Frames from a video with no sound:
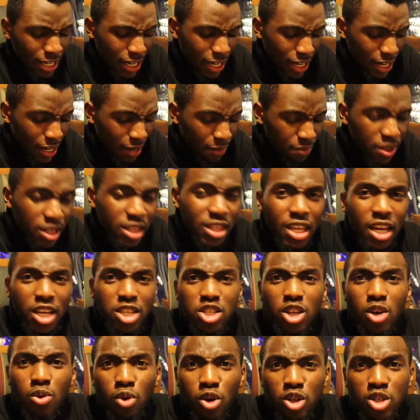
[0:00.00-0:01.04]
Um, the
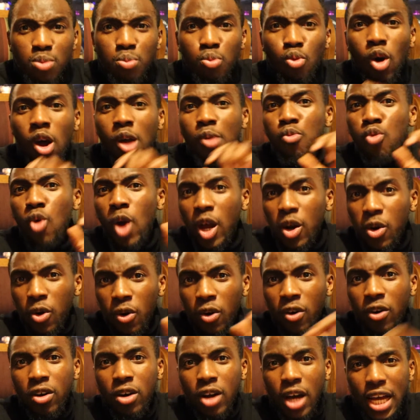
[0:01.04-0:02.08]
texture was muy
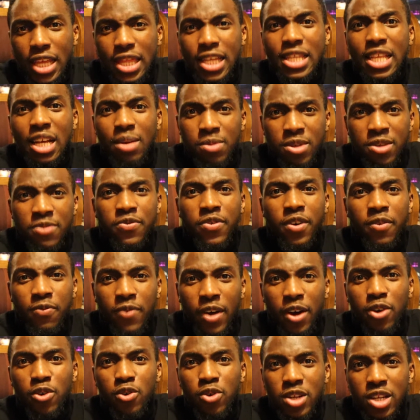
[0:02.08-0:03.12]
bueno. I think that means
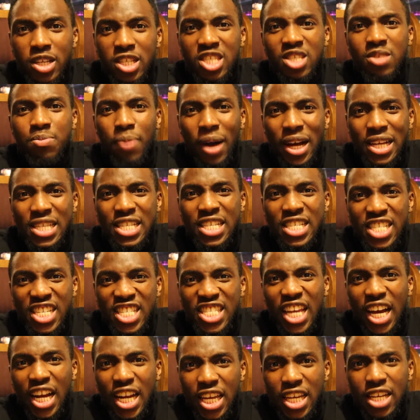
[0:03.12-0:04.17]
very good in Spanish,
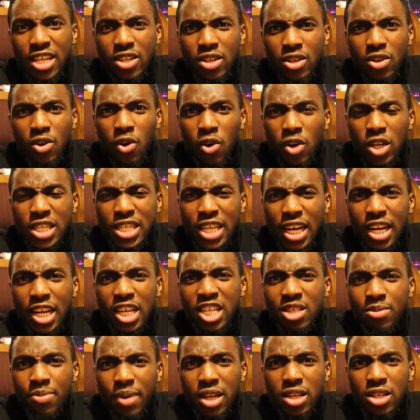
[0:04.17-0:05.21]
Italian, or Italian
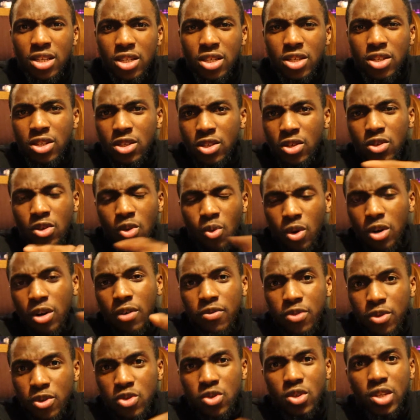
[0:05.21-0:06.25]
Spanish, you know, one
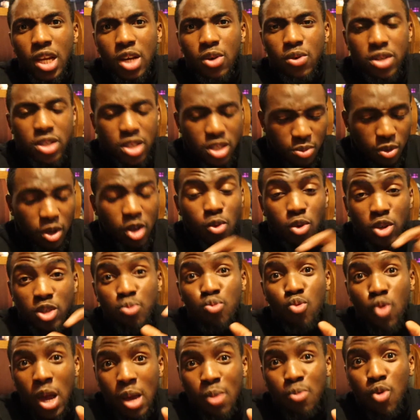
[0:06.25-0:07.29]
of those two languages. But it was
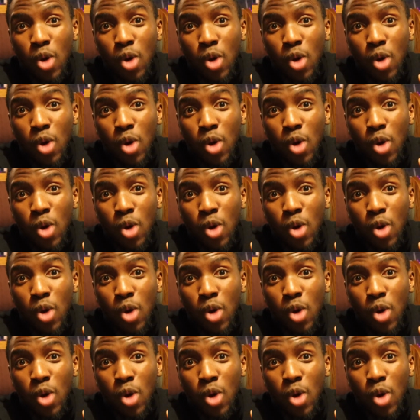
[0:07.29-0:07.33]
muy